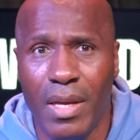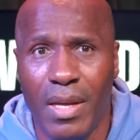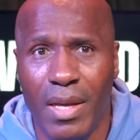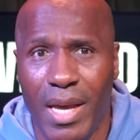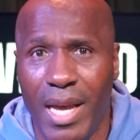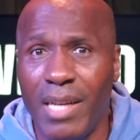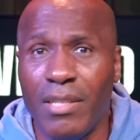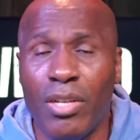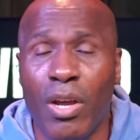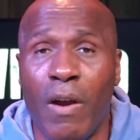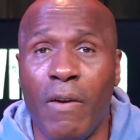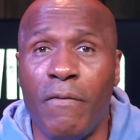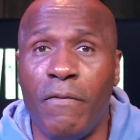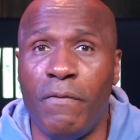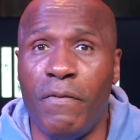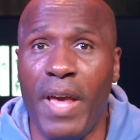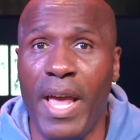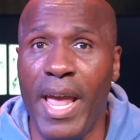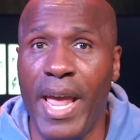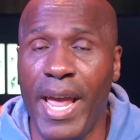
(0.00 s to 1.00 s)
It's her
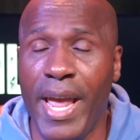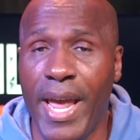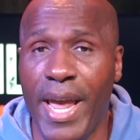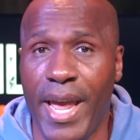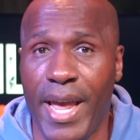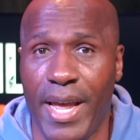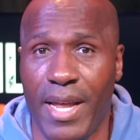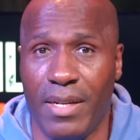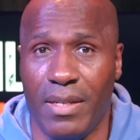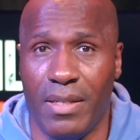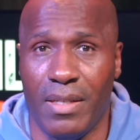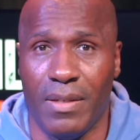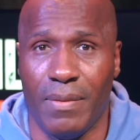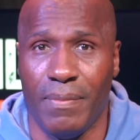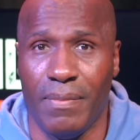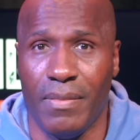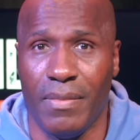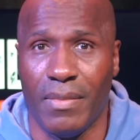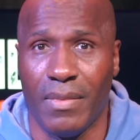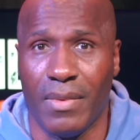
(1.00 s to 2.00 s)
fans.
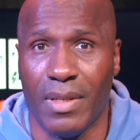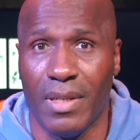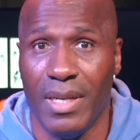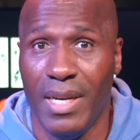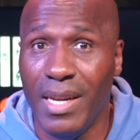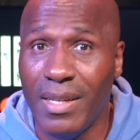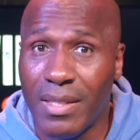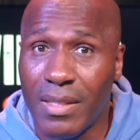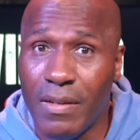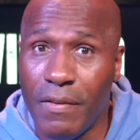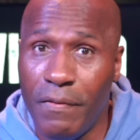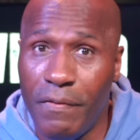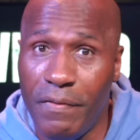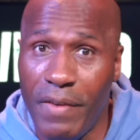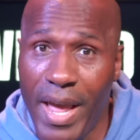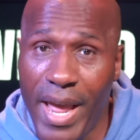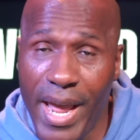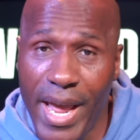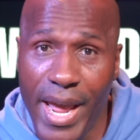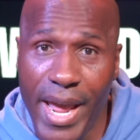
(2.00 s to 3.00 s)
It's the
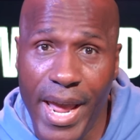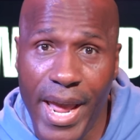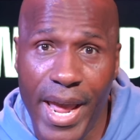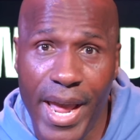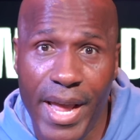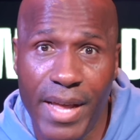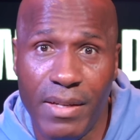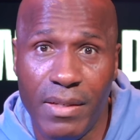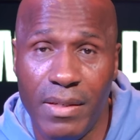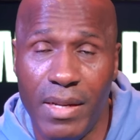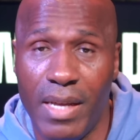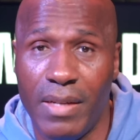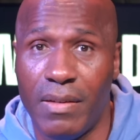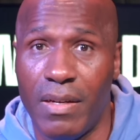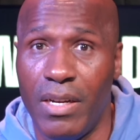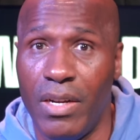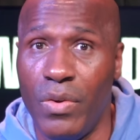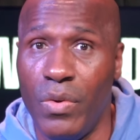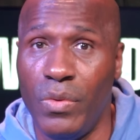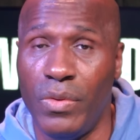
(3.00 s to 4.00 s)
fans that's
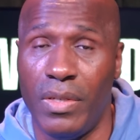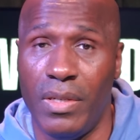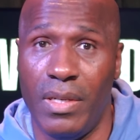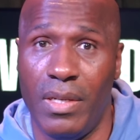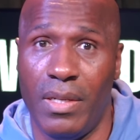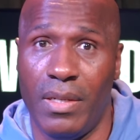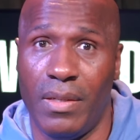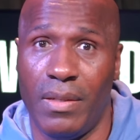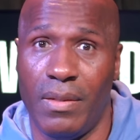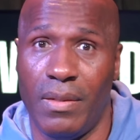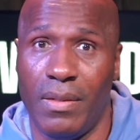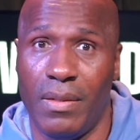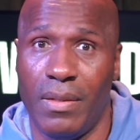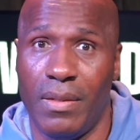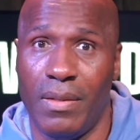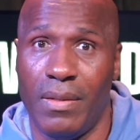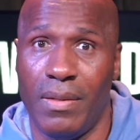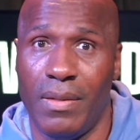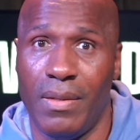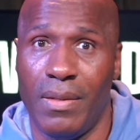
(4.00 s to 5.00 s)
losing it.
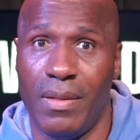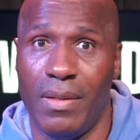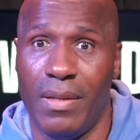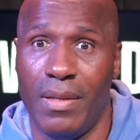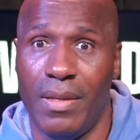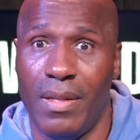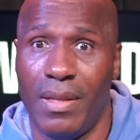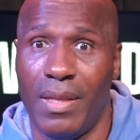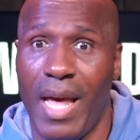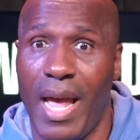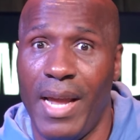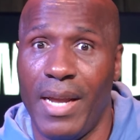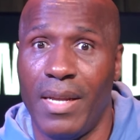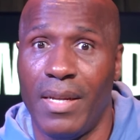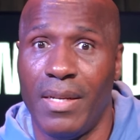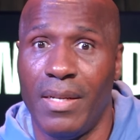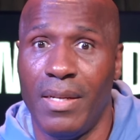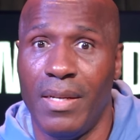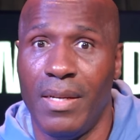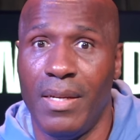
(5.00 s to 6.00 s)
Like,
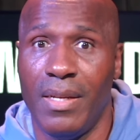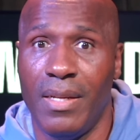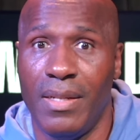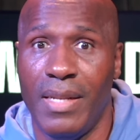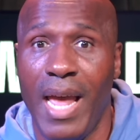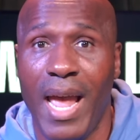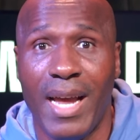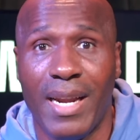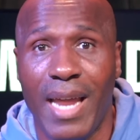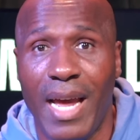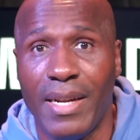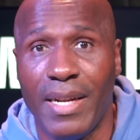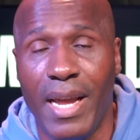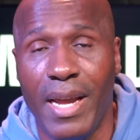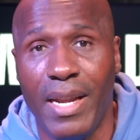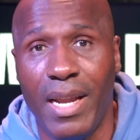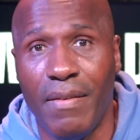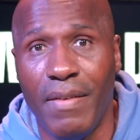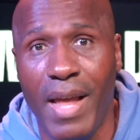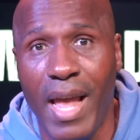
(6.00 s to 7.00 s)
they like they
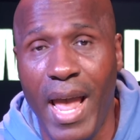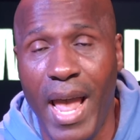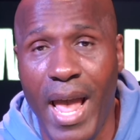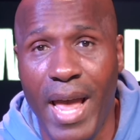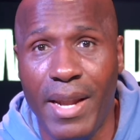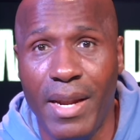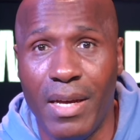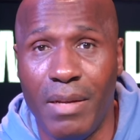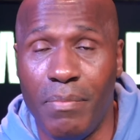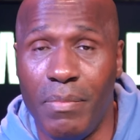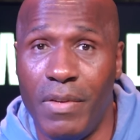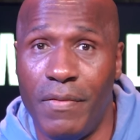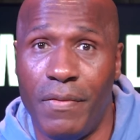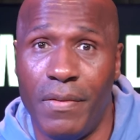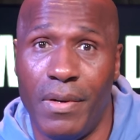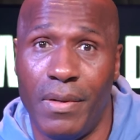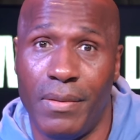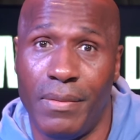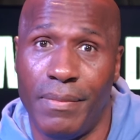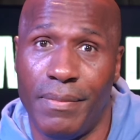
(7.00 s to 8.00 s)
ain't never had nothing
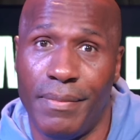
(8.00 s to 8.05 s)
before.